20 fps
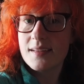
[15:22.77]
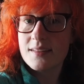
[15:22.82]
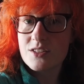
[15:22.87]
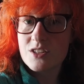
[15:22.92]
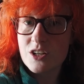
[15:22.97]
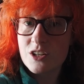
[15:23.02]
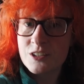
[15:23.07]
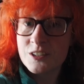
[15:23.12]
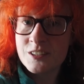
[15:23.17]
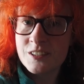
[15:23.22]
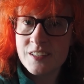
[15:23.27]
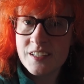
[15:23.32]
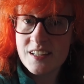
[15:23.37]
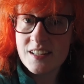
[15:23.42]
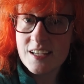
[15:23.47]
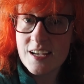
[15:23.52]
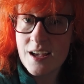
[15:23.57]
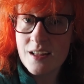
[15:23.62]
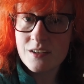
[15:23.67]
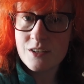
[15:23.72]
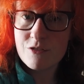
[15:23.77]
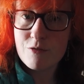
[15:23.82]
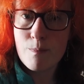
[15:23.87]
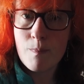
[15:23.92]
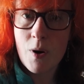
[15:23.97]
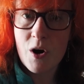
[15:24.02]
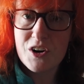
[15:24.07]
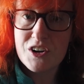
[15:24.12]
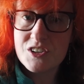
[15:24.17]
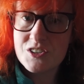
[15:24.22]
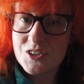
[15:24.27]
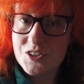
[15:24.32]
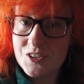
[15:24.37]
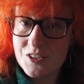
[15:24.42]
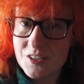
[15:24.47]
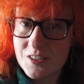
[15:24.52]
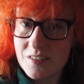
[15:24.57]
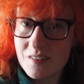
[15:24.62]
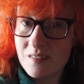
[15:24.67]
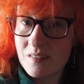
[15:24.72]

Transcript: It's currently the end of March.